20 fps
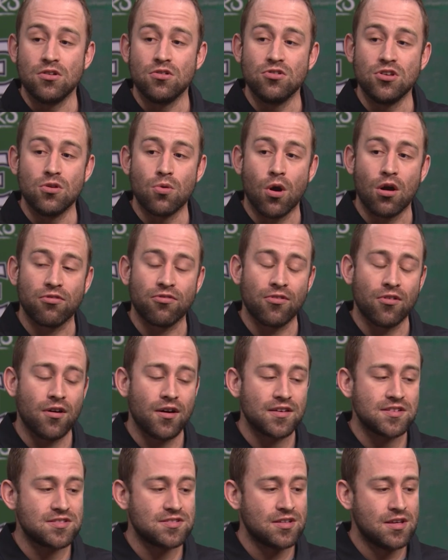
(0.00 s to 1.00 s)
who you are for
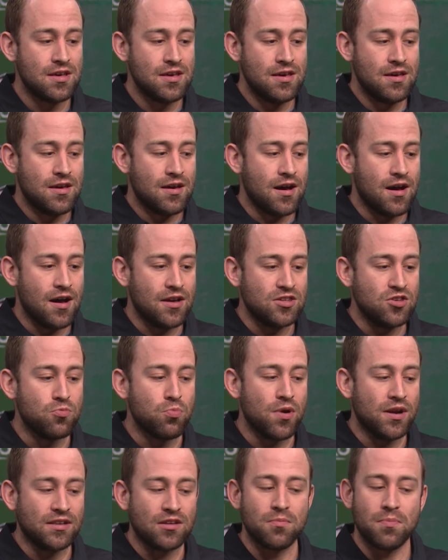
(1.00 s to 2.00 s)
us. You
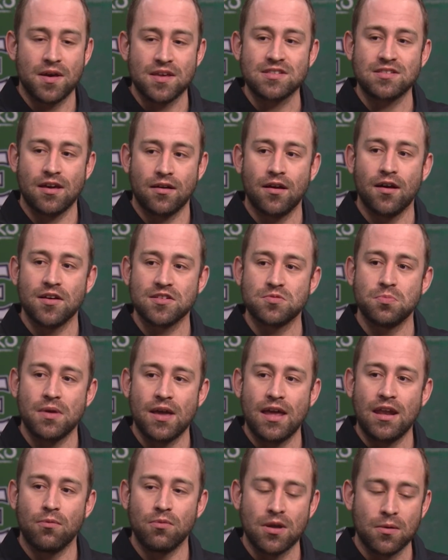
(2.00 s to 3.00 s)
bring the best out of us,
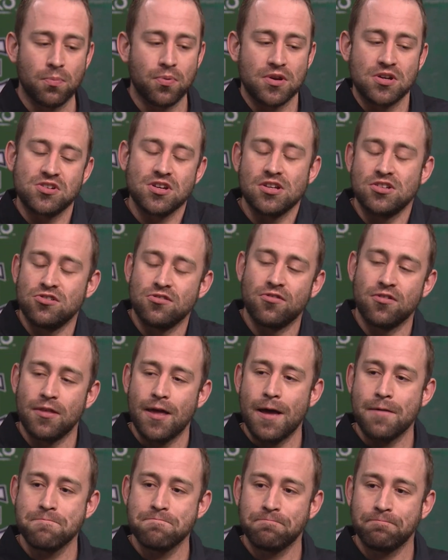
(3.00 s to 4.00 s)
man, and we appreciate you for
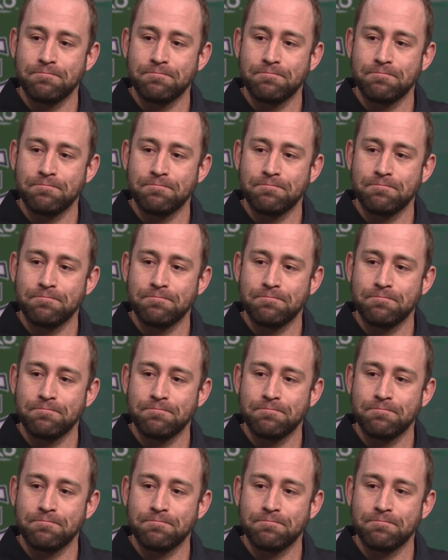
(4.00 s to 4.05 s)
that.